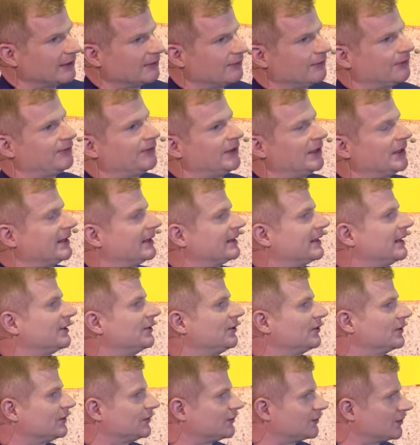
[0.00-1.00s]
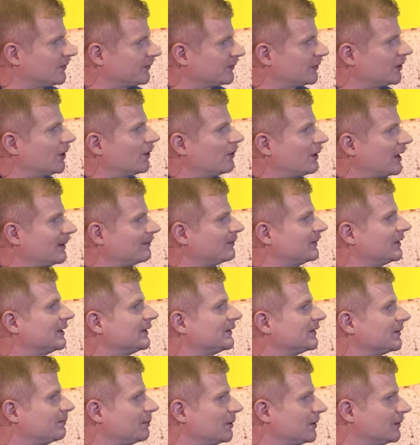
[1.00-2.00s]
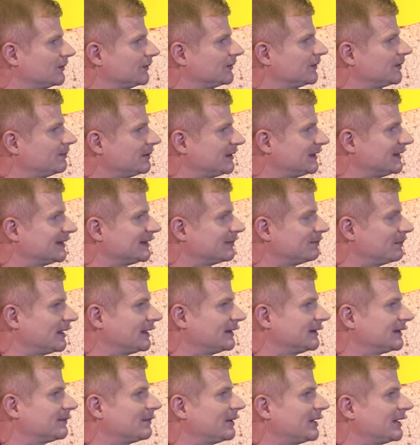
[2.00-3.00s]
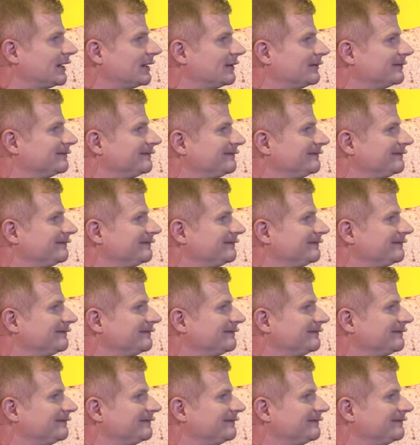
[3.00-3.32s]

feeling like you can co-opt it as opposed to be displaced by it?